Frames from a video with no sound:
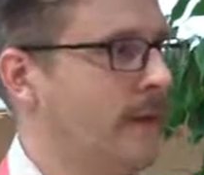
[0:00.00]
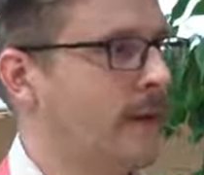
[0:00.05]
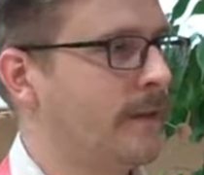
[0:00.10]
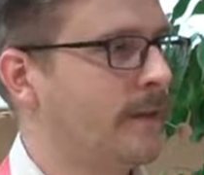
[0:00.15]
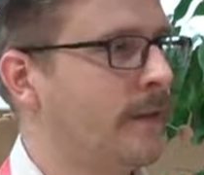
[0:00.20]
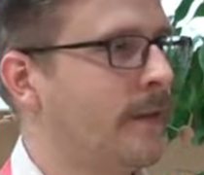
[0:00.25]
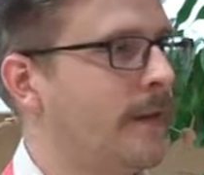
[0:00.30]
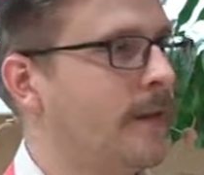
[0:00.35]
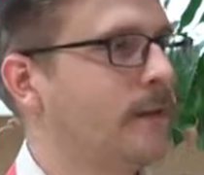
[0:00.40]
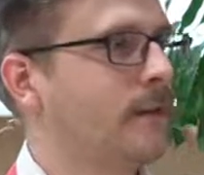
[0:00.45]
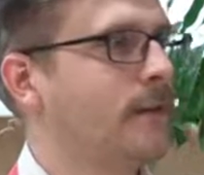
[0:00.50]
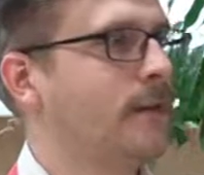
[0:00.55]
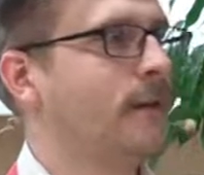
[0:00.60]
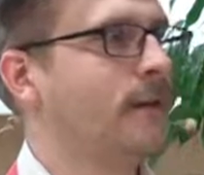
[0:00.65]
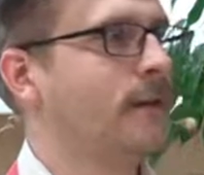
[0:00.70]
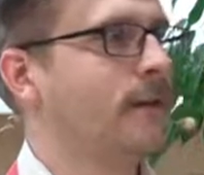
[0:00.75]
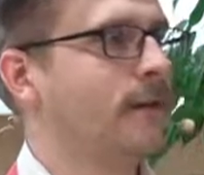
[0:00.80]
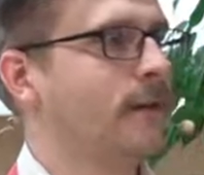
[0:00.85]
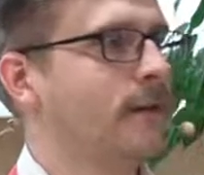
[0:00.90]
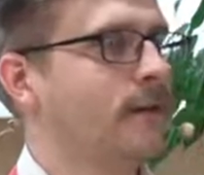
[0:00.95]
I think
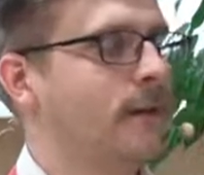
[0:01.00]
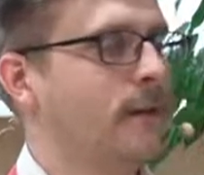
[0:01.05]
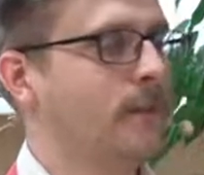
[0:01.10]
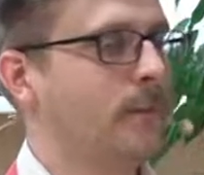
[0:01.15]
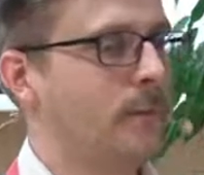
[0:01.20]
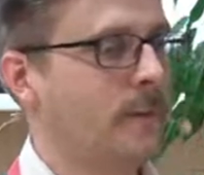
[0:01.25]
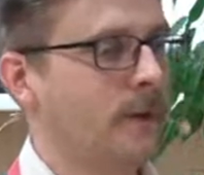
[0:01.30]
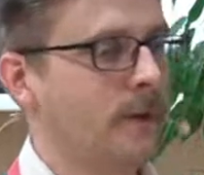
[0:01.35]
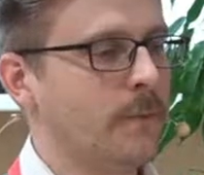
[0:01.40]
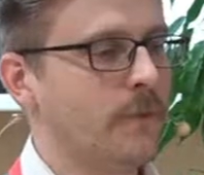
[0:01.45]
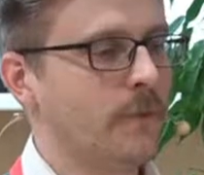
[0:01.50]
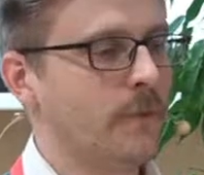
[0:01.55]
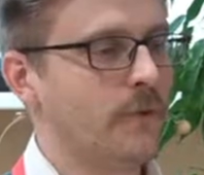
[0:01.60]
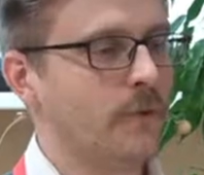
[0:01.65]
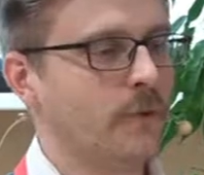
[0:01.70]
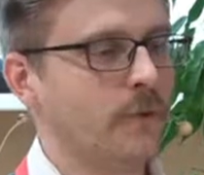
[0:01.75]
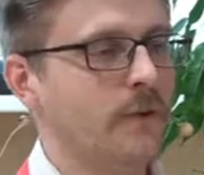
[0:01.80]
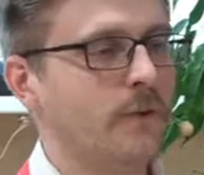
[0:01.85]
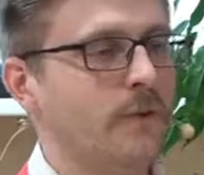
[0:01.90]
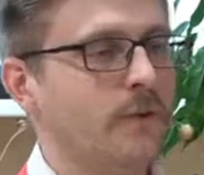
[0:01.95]
the people
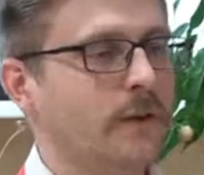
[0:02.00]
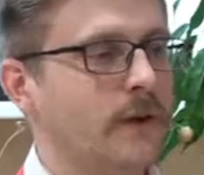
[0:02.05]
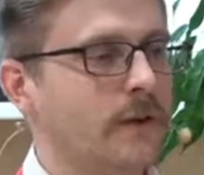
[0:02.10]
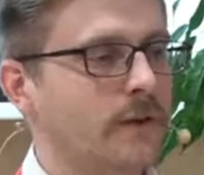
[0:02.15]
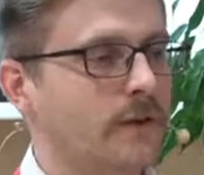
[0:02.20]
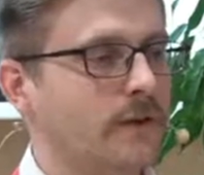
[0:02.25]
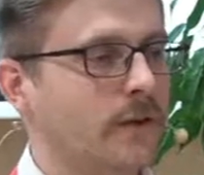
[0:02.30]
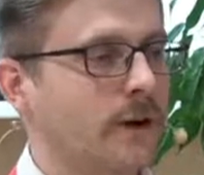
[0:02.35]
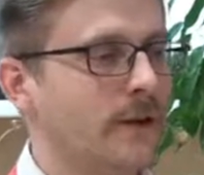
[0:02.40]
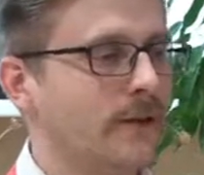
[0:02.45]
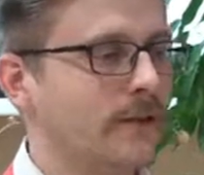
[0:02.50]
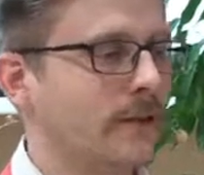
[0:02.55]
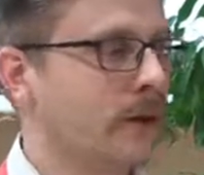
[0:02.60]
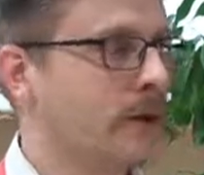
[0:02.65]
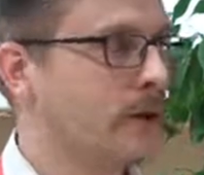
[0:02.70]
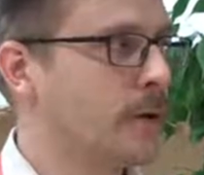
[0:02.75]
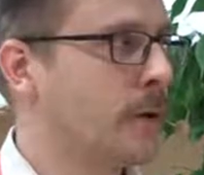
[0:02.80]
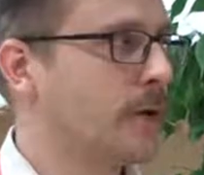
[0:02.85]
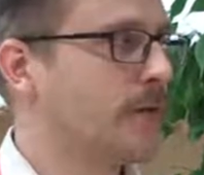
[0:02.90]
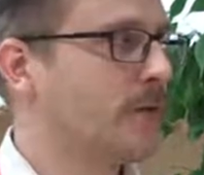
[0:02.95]
who do not trust
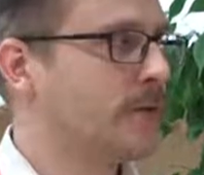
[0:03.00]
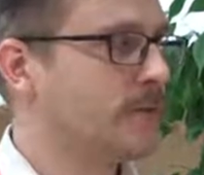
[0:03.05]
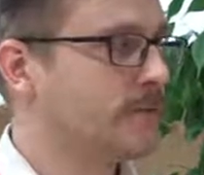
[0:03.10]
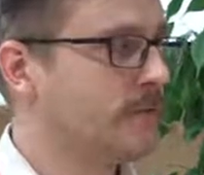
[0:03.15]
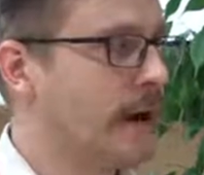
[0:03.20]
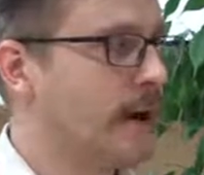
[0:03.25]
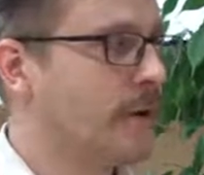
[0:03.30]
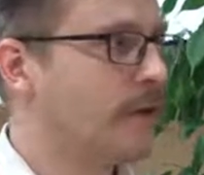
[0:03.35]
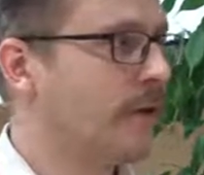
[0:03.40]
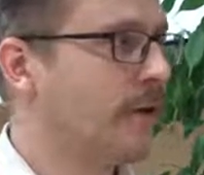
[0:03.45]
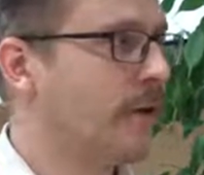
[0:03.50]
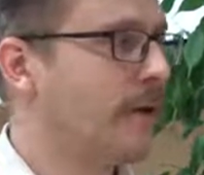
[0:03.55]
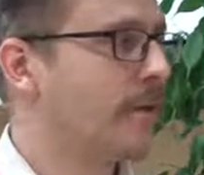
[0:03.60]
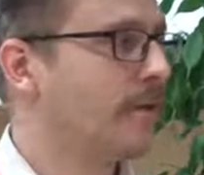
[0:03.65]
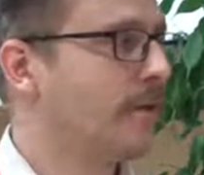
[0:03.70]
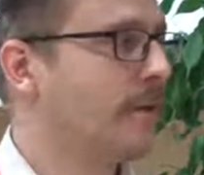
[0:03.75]
are just louder.